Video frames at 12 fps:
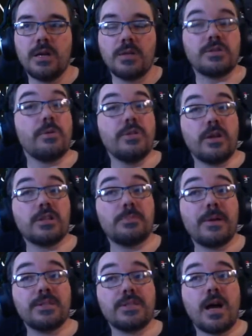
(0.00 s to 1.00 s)
So in null
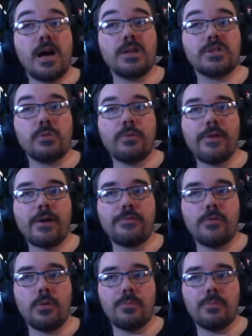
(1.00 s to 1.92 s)
space, the heartless are without form.